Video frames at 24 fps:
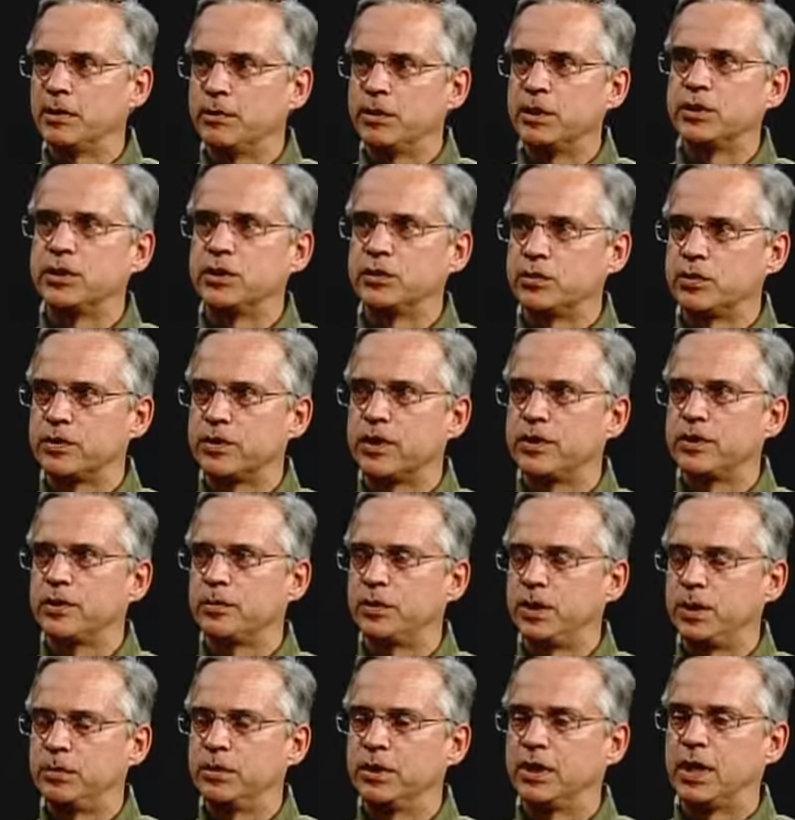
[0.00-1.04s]
images with other
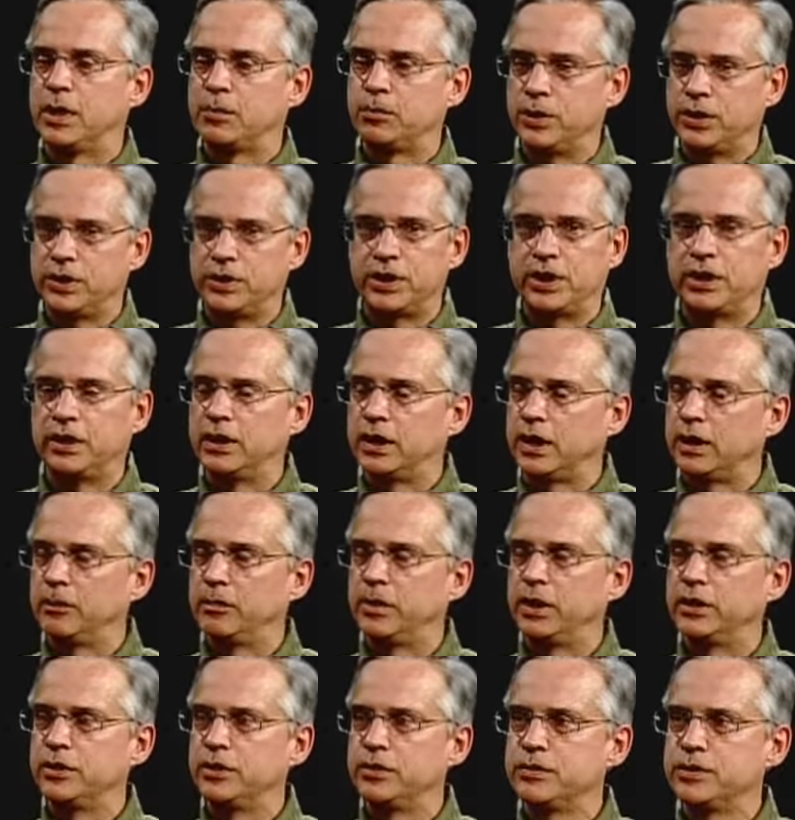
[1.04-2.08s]
people, and I appreciate letting
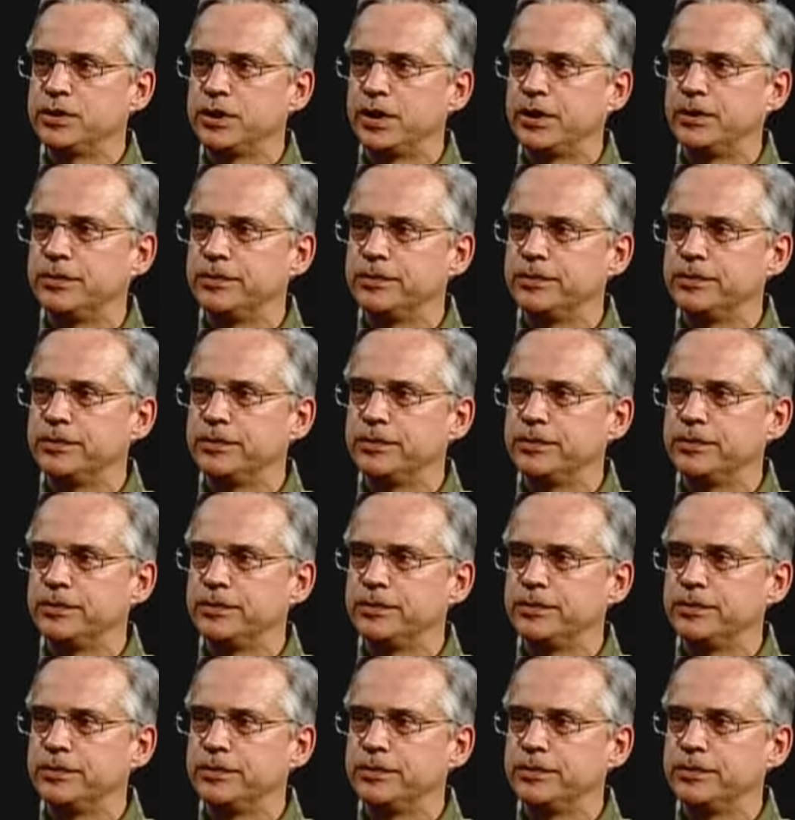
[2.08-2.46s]
me do so.